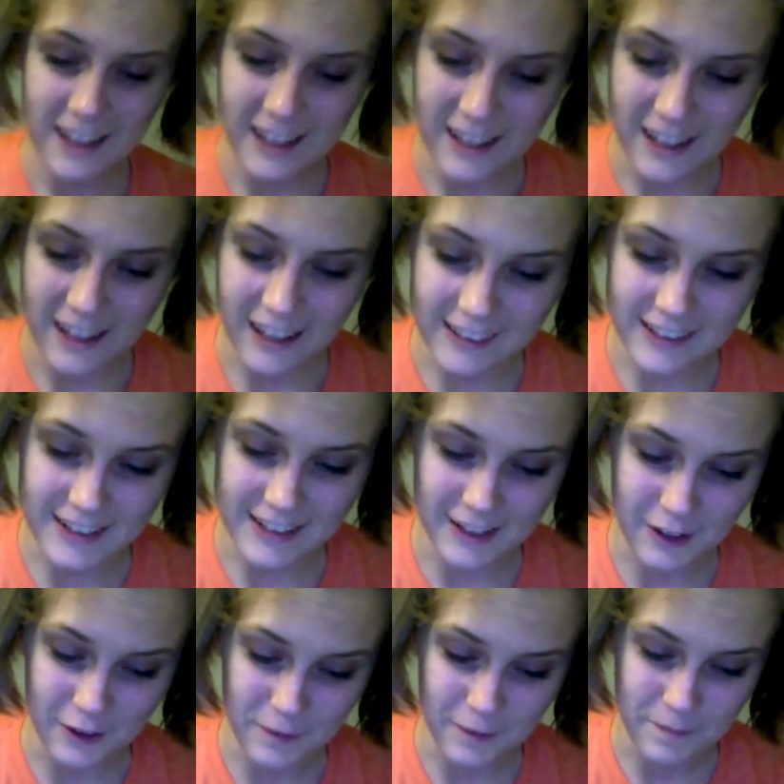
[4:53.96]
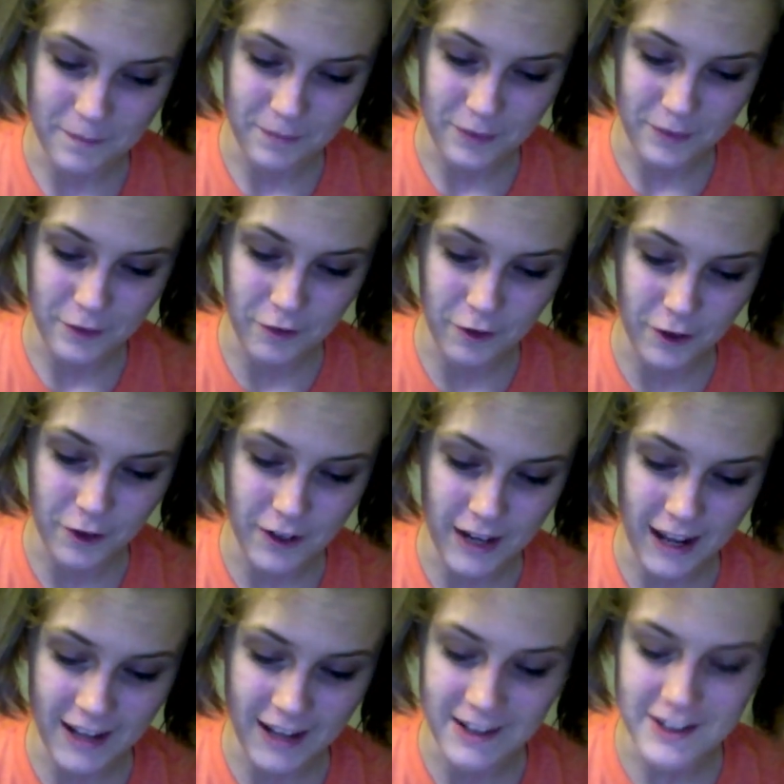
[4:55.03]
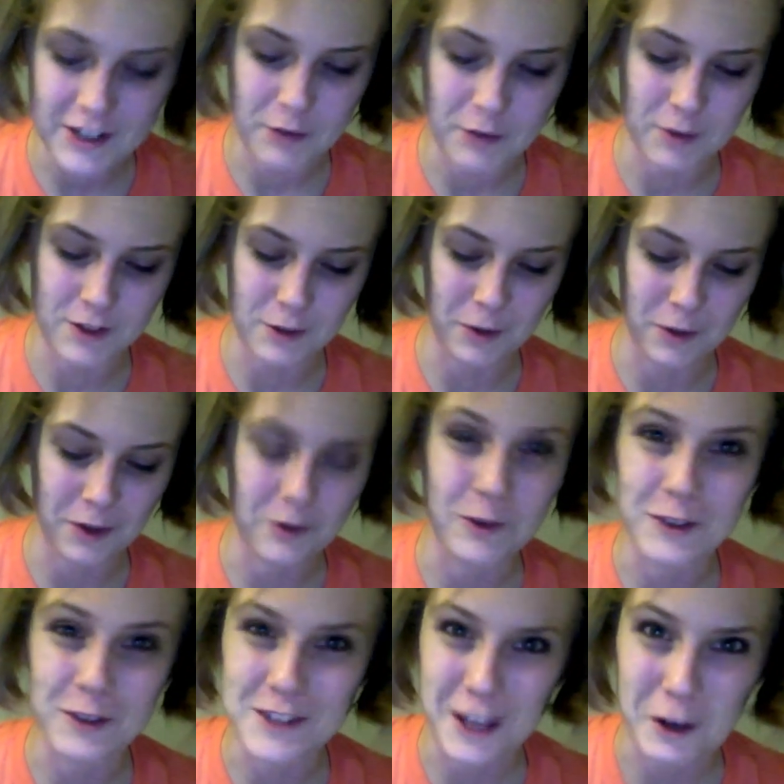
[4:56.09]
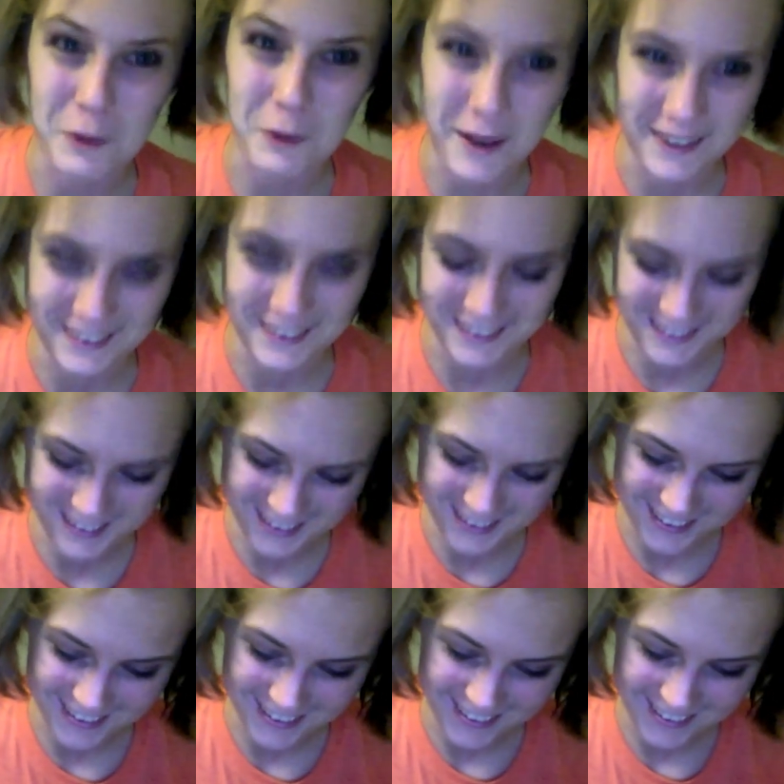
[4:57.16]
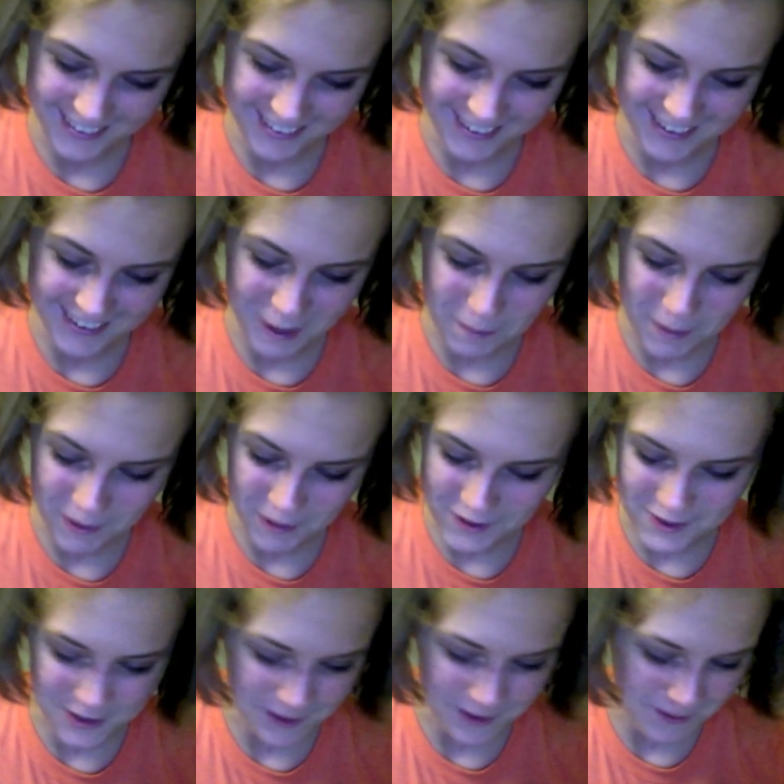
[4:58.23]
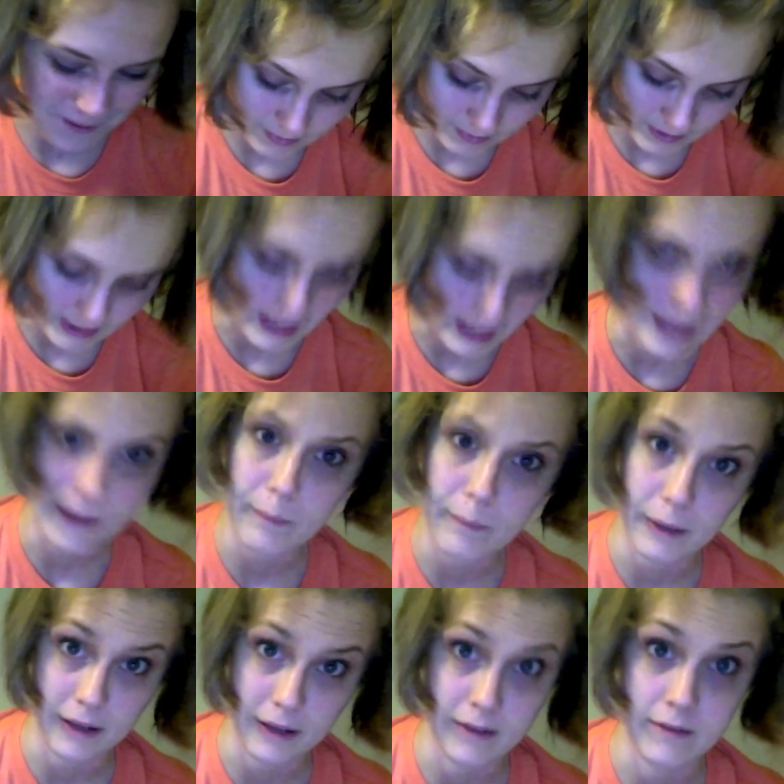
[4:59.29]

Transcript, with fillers: And uh, Ferdinand, she was the one who looks like Quentin in that picture. Caliban.